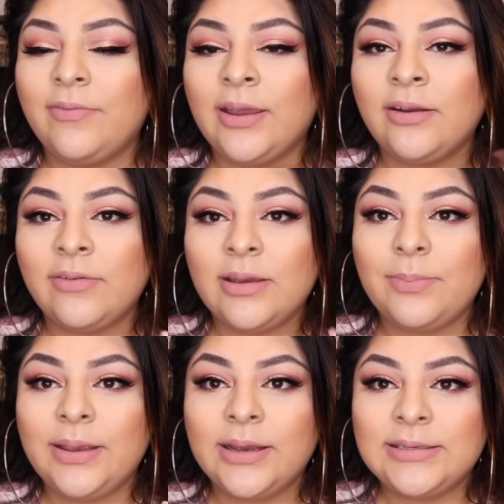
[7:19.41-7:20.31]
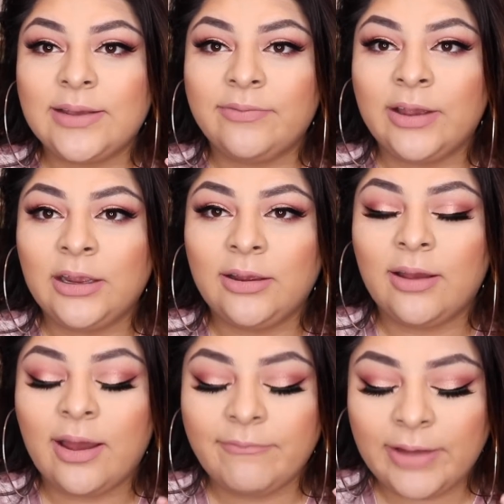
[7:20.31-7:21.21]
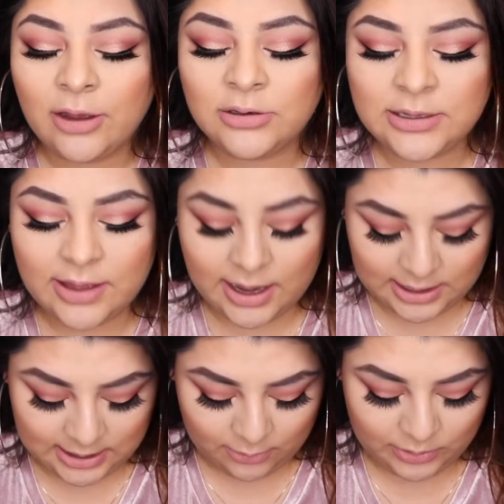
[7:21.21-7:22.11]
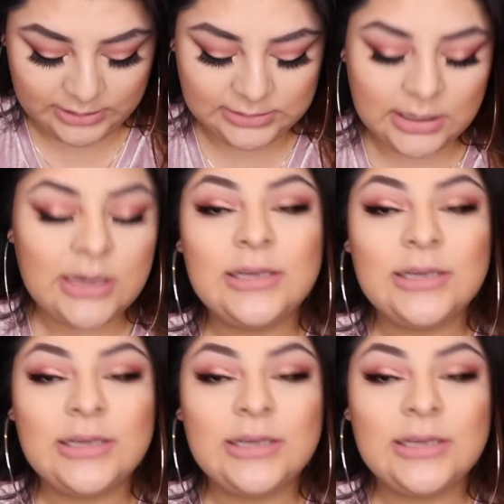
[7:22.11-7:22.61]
fan of it because I found that it was